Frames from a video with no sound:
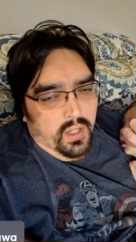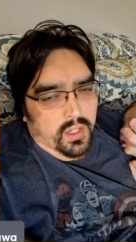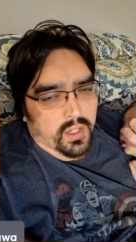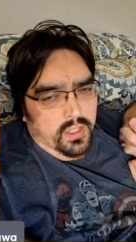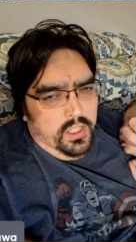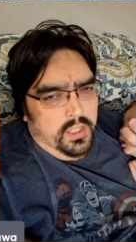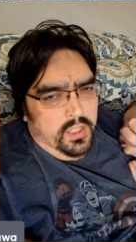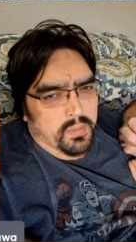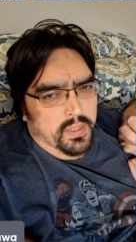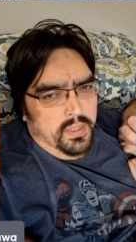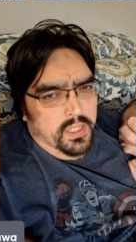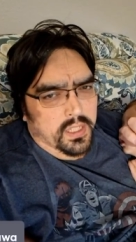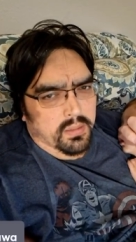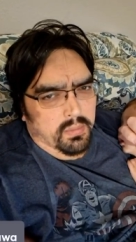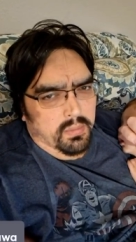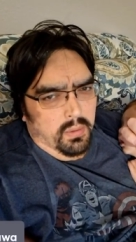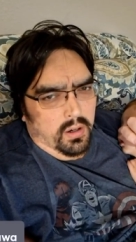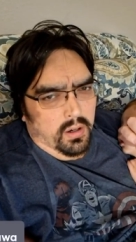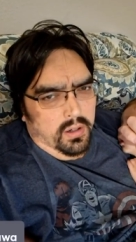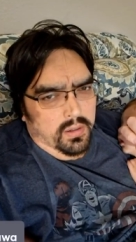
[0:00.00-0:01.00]
just be
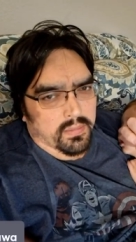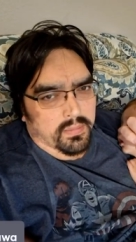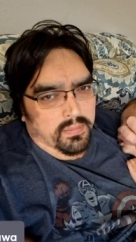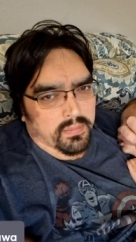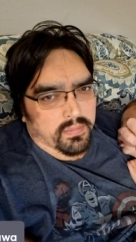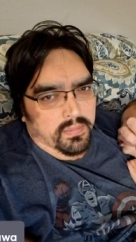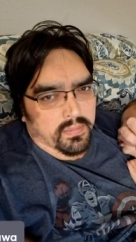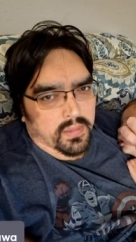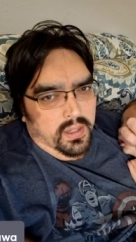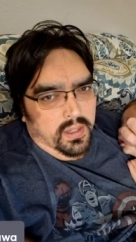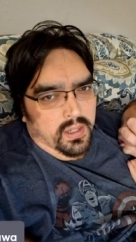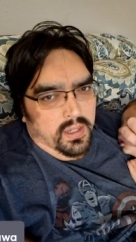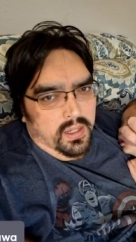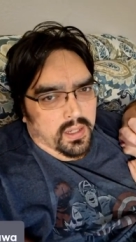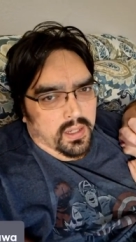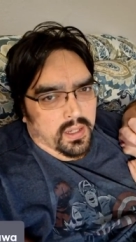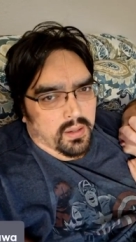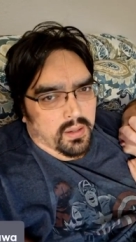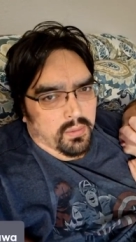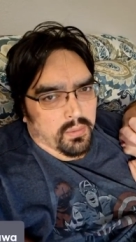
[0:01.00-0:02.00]
smart
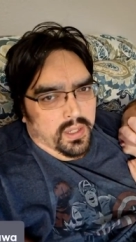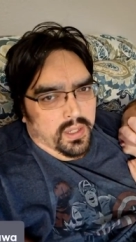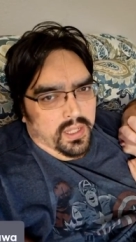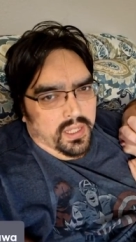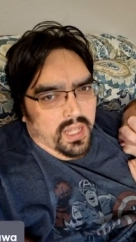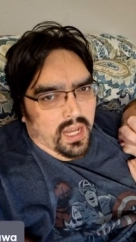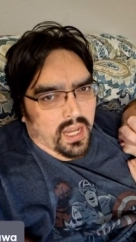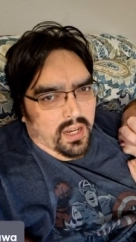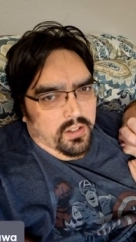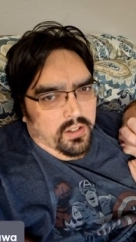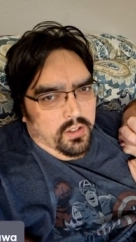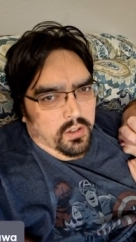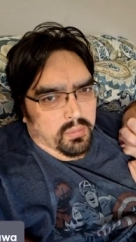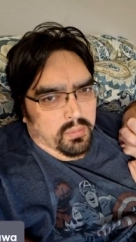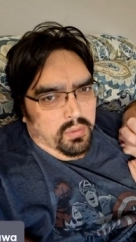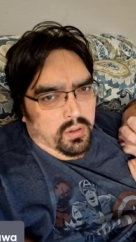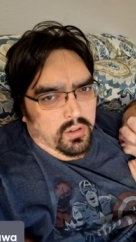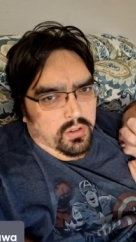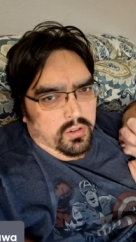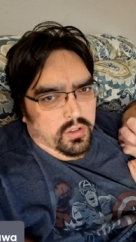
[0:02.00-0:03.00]
with how you
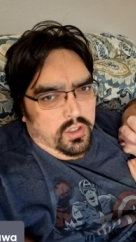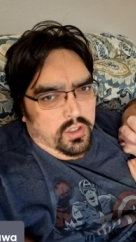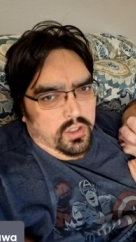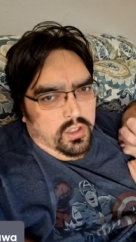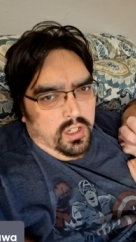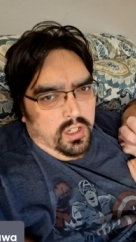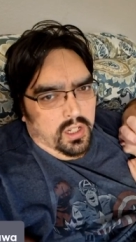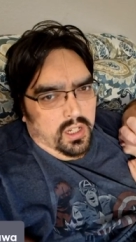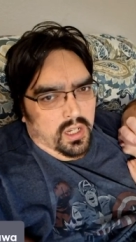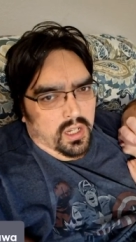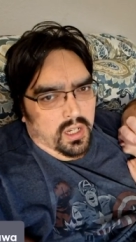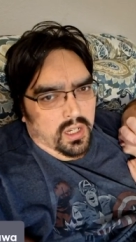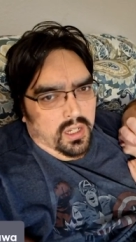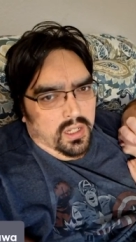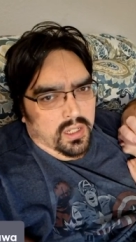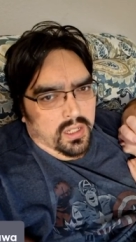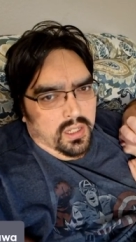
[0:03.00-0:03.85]
approach your